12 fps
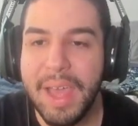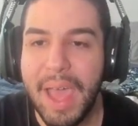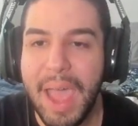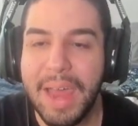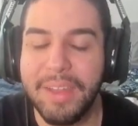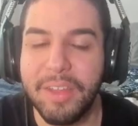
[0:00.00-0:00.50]

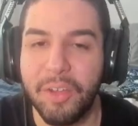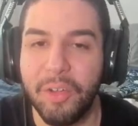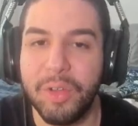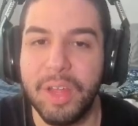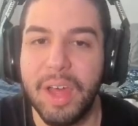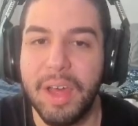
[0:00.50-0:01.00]
And this can
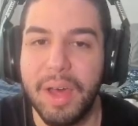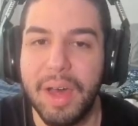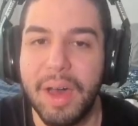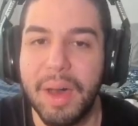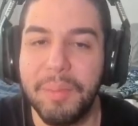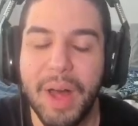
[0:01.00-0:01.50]
only
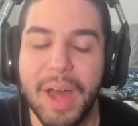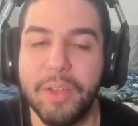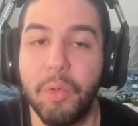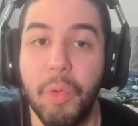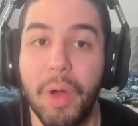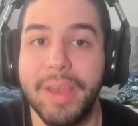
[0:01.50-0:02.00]
apply
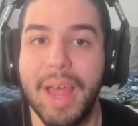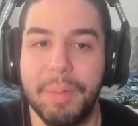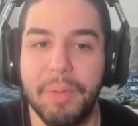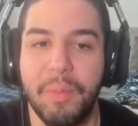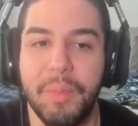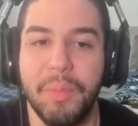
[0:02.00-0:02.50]
to one type
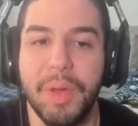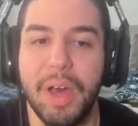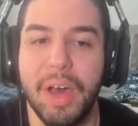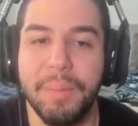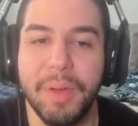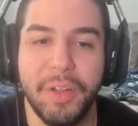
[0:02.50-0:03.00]
of
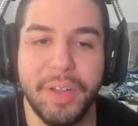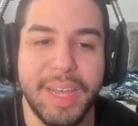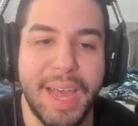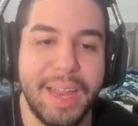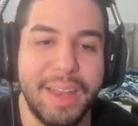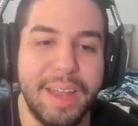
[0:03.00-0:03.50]
ability
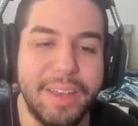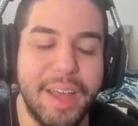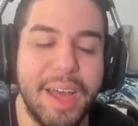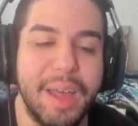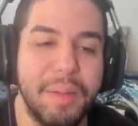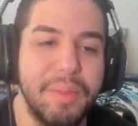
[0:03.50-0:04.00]
at a
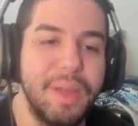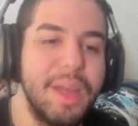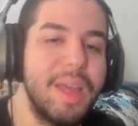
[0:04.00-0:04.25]
time.